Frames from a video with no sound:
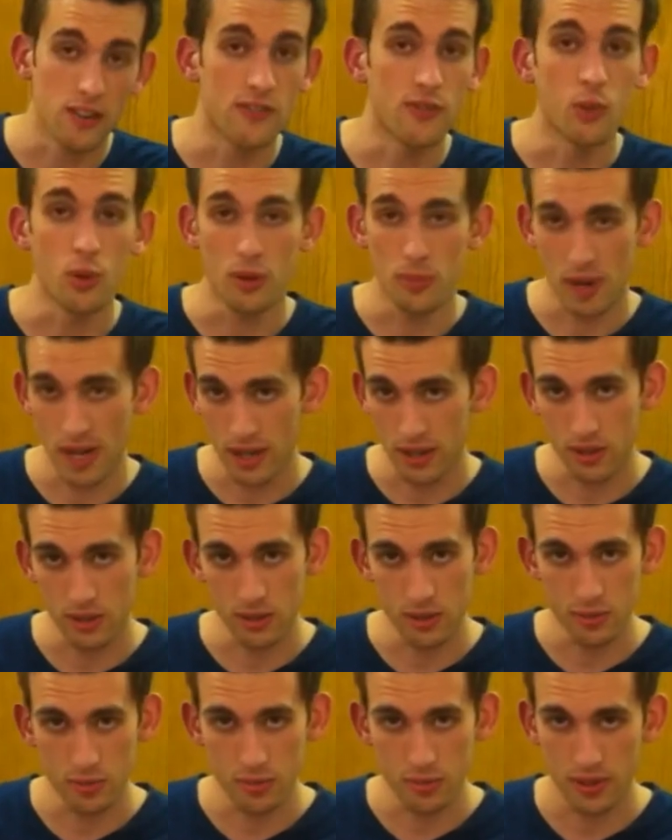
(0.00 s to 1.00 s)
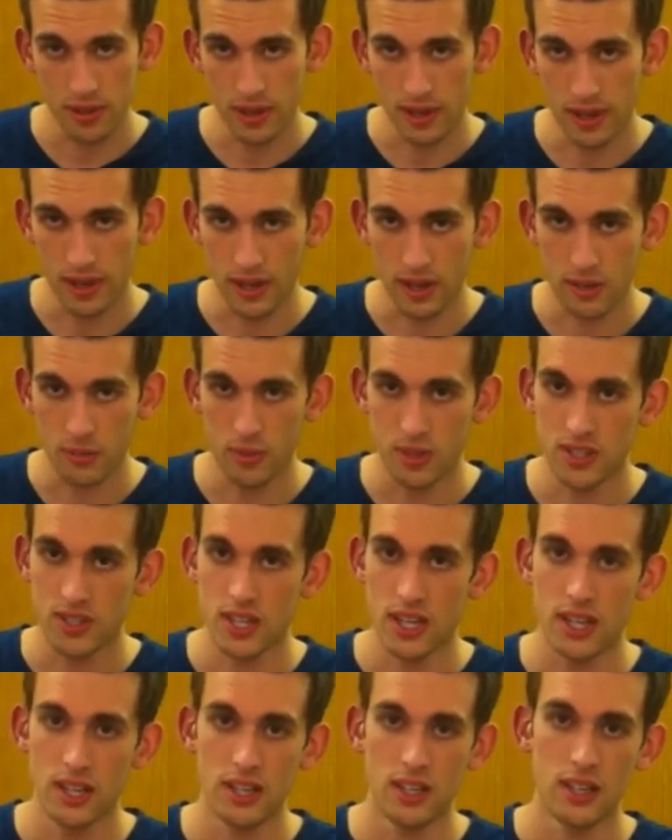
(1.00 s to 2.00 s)
on a 4-mile loop. We
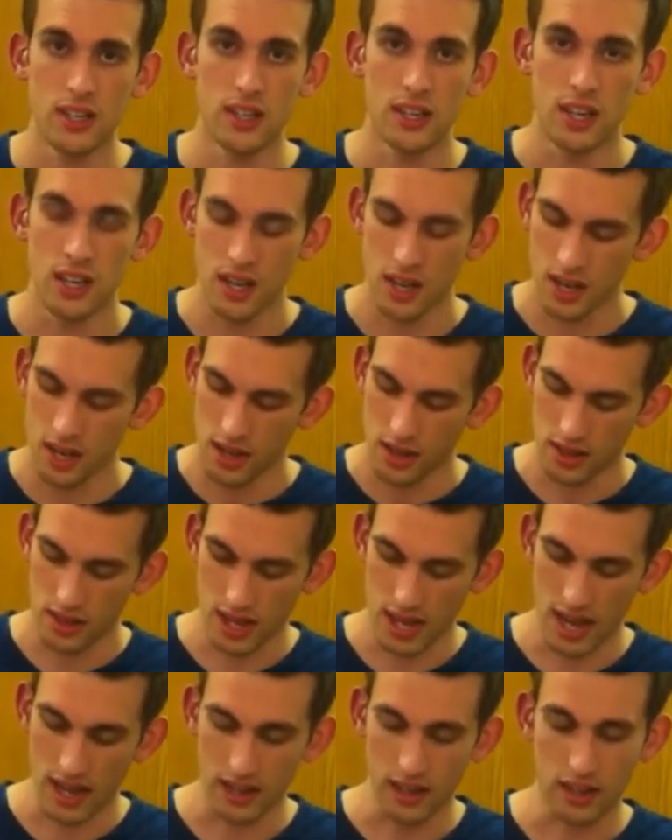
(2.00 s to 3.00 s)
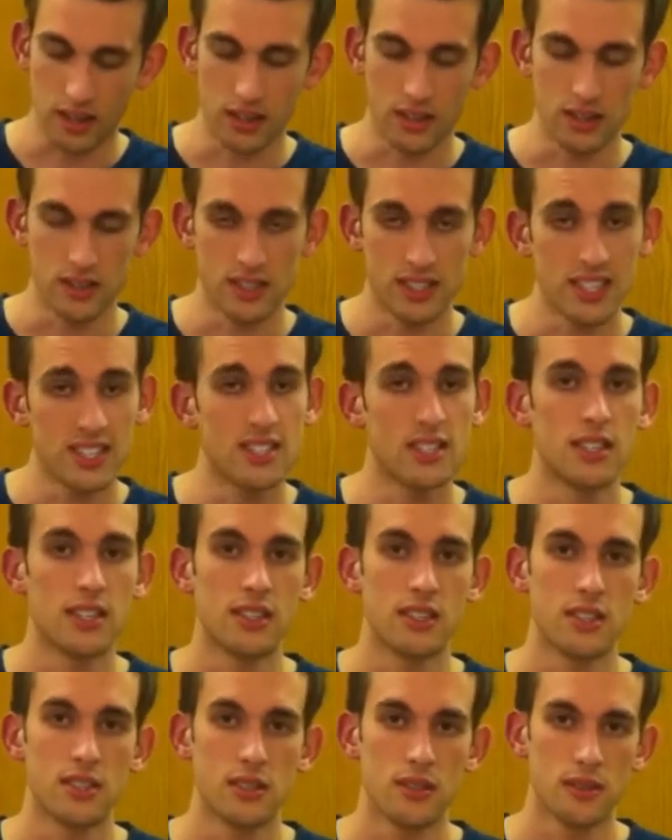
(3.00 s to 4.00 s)
decided that
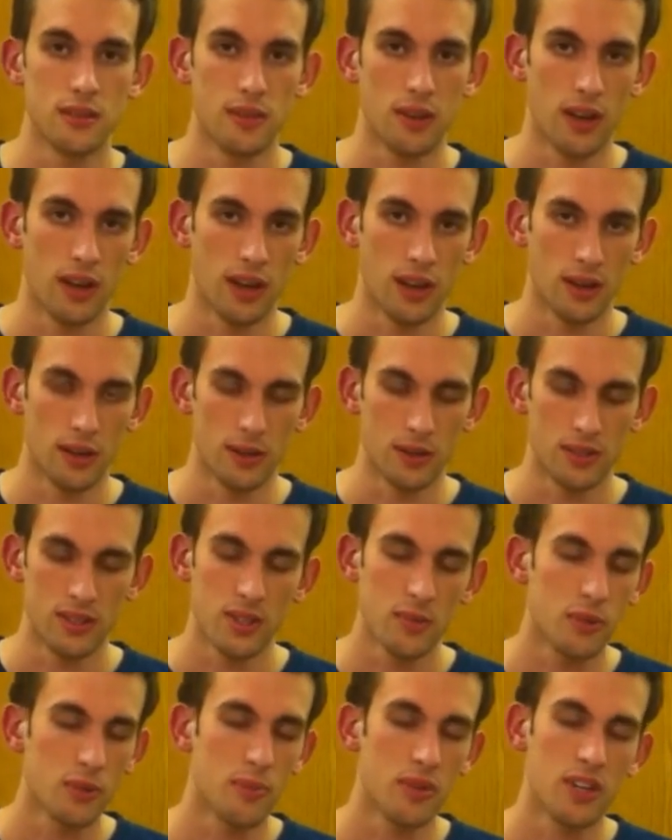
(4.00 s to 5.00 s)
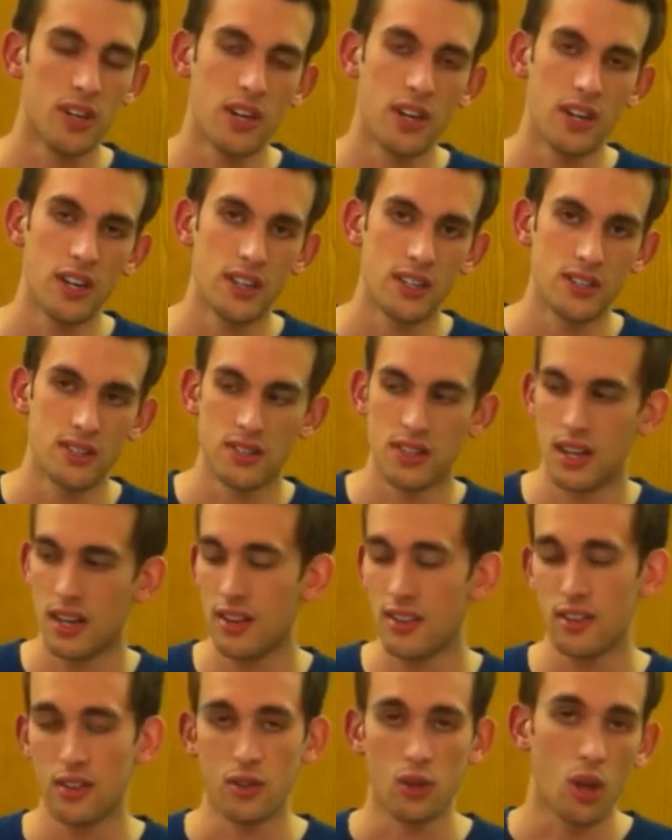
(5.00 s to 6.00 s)
distance simply because
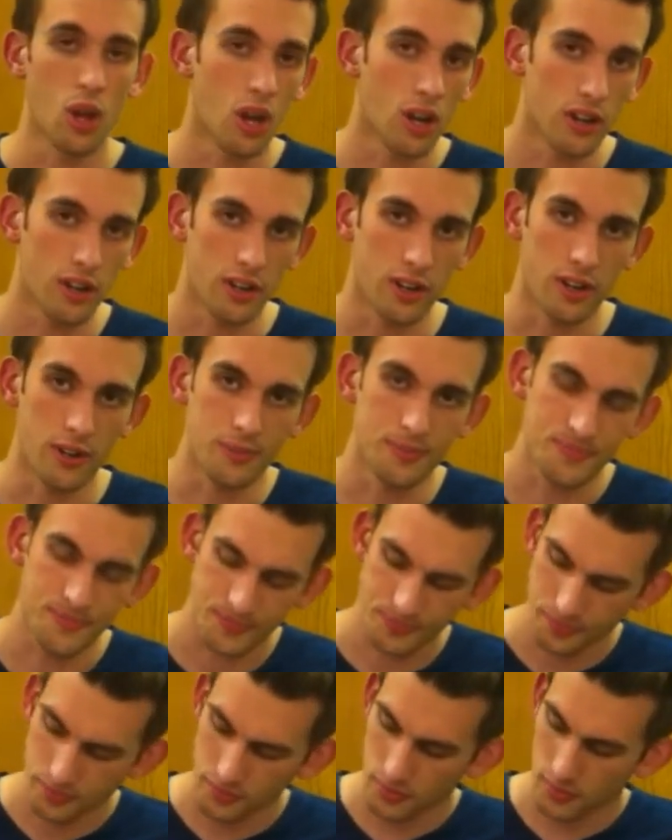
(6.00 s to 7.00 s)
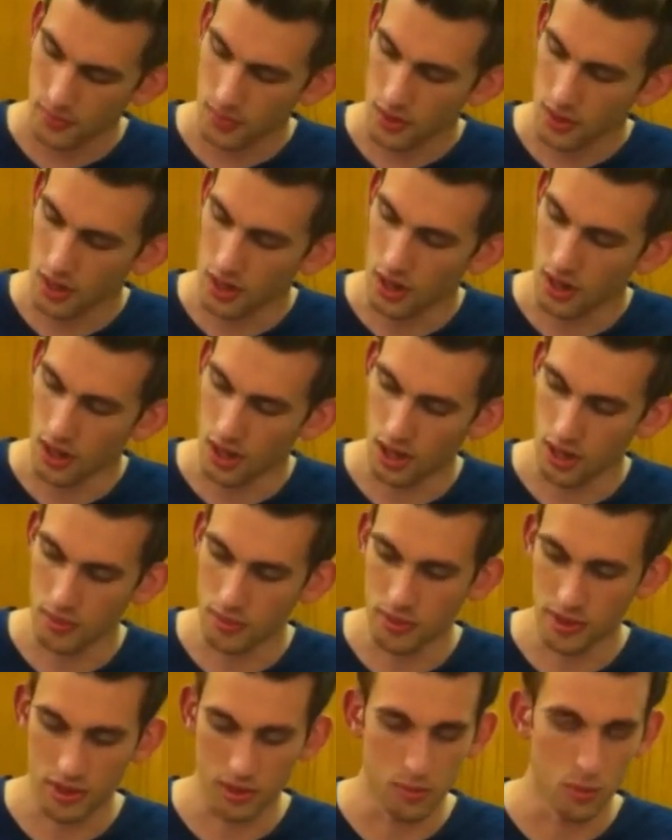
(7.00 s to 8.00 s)
anything longer,
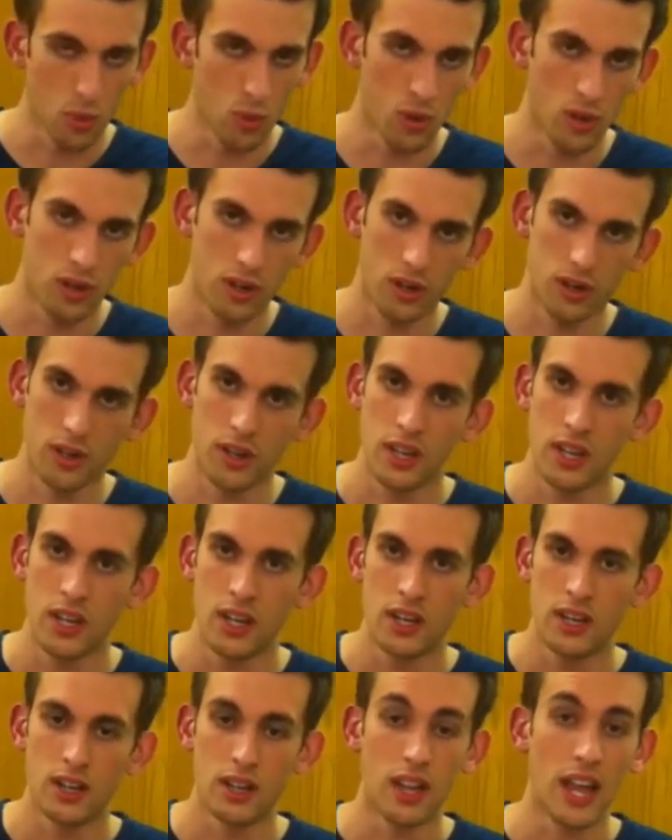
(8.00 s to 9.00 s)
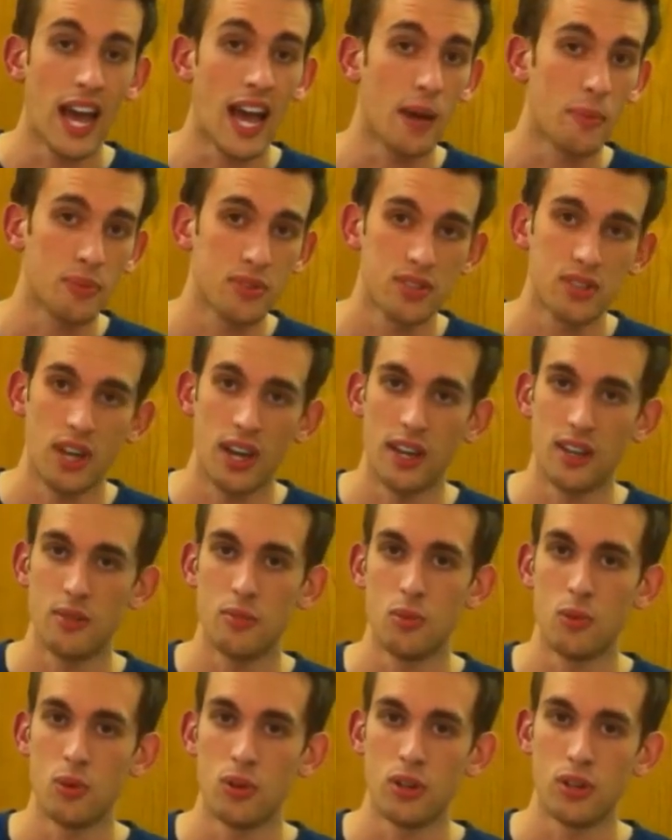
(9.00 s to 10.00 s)
the more laps and
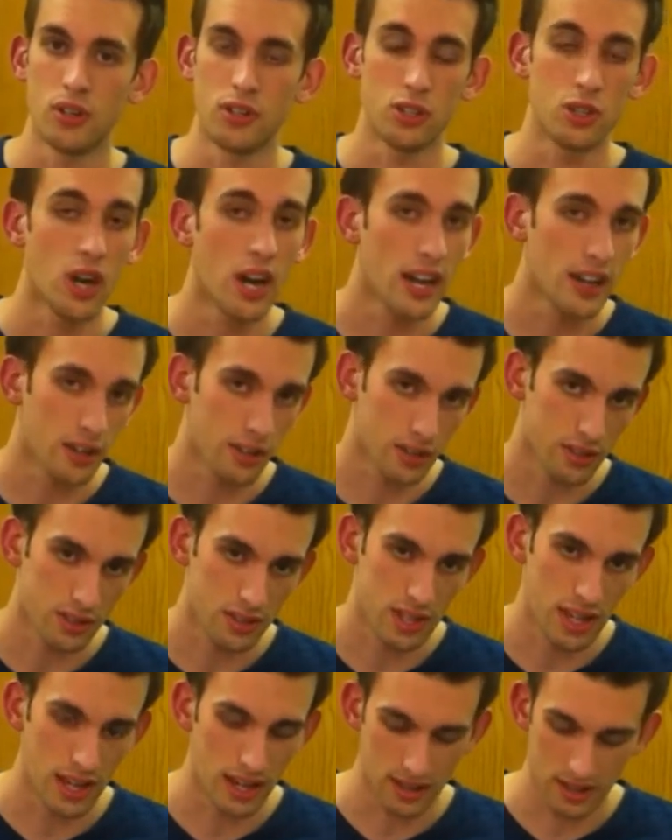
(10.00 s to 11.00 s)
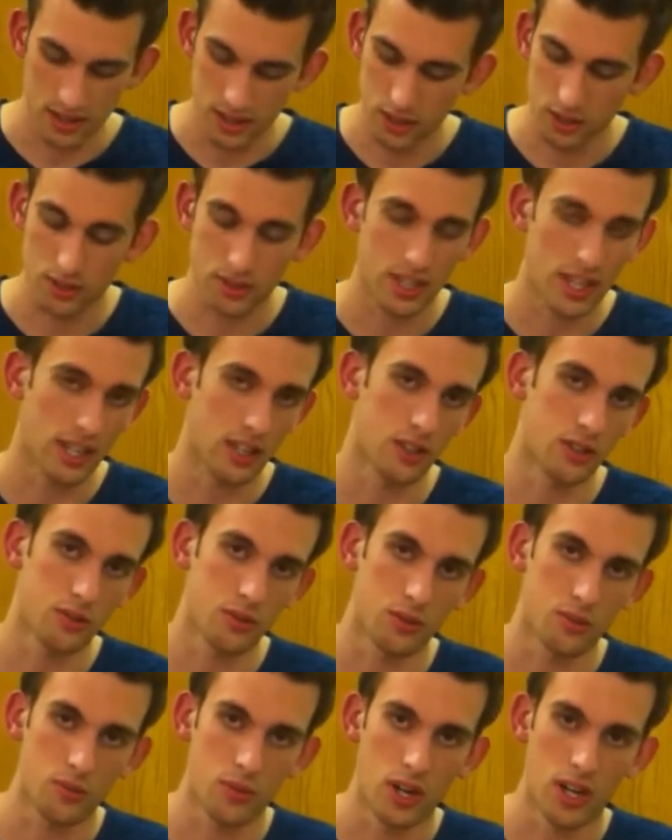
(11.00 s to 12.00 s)
the more trials that a single
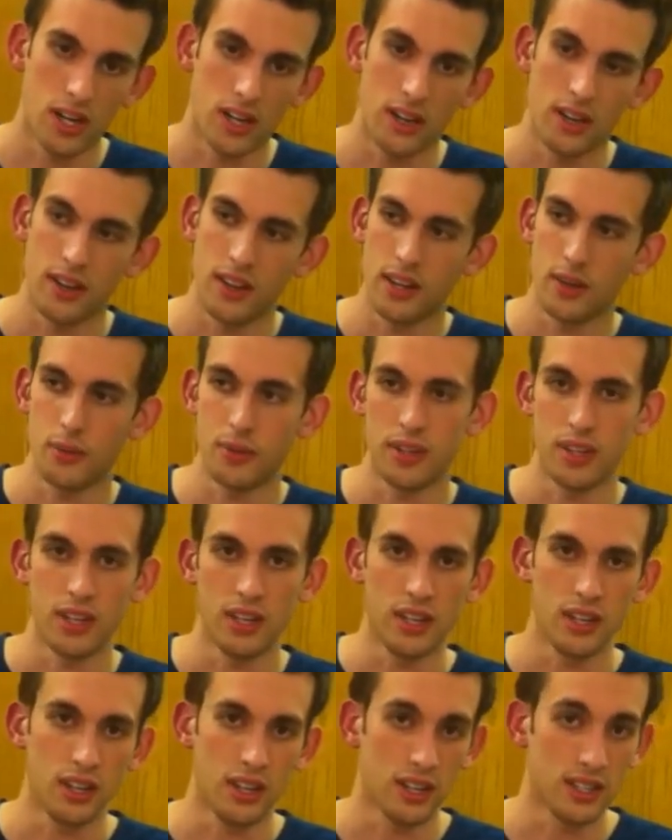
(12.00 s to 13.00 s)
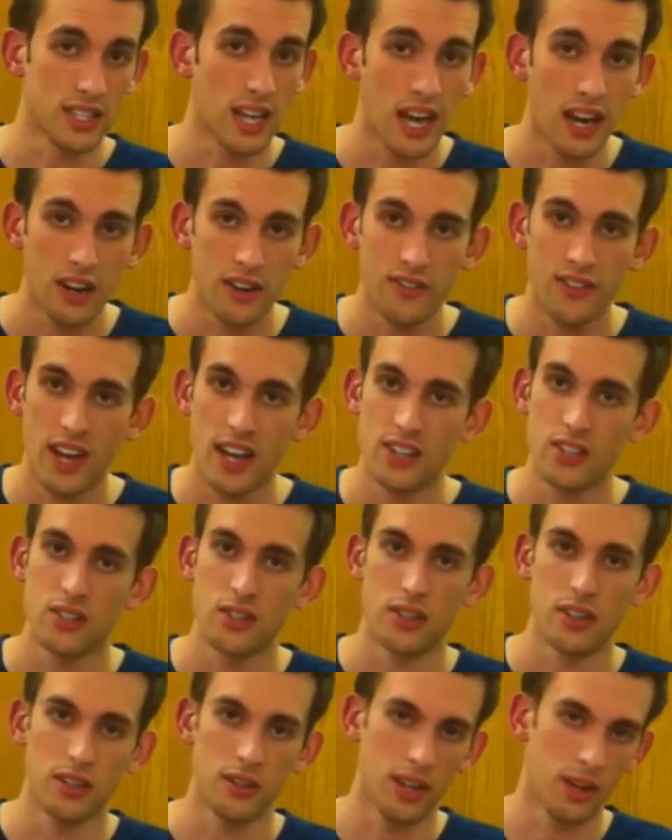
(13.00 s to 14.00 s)
cyclist would run, they would get tired
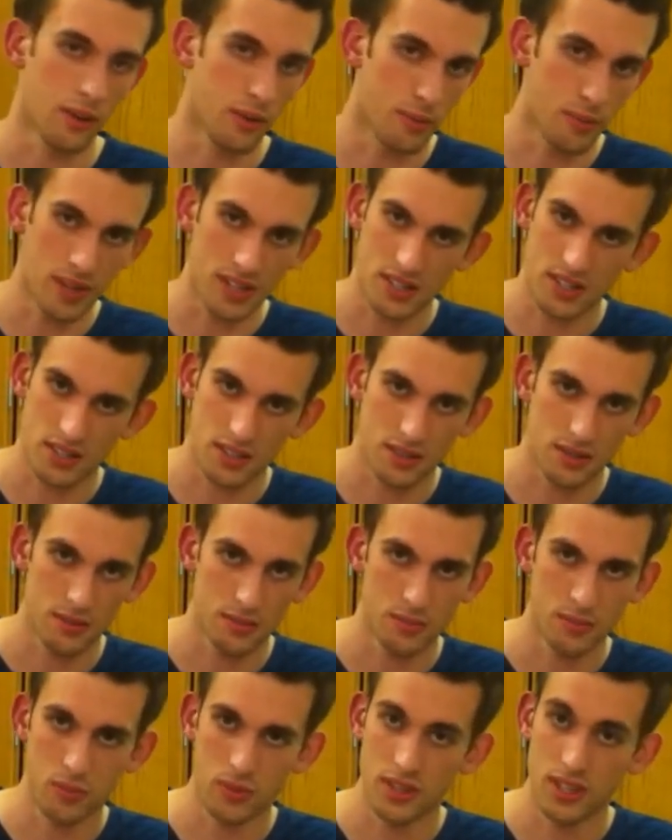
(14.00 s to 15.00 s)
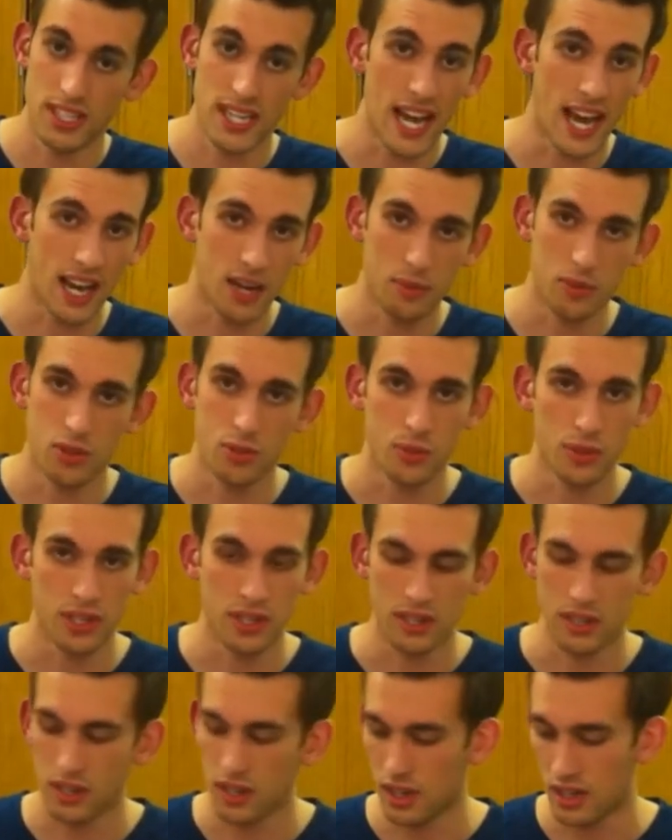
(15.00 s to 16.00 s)
faster, and that would mess with the data
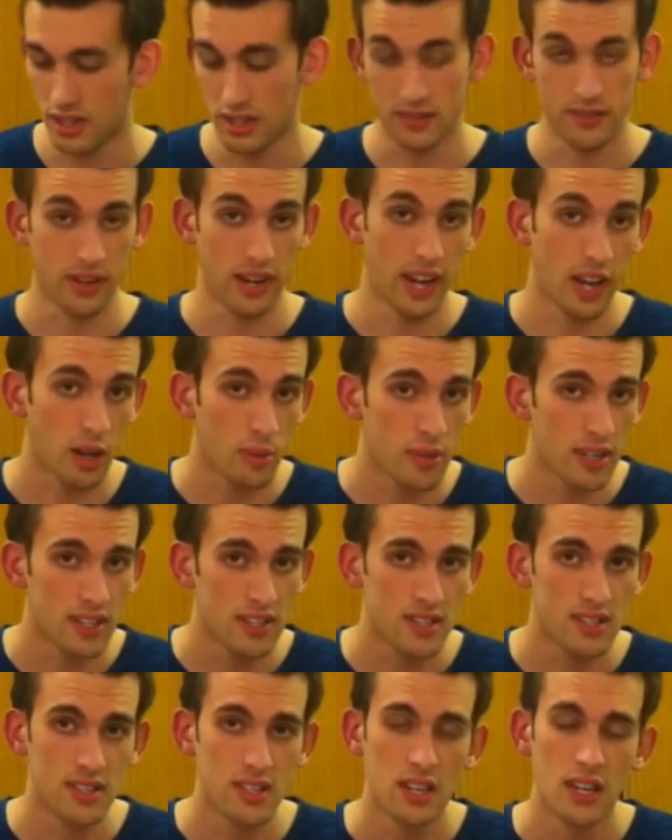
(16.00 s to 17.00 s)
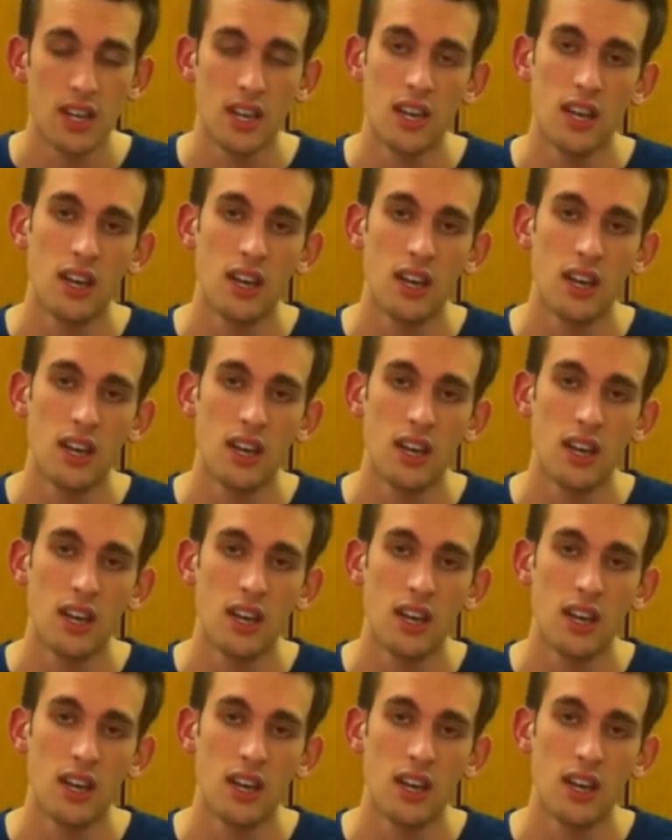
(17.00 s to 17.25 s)
between different helmets.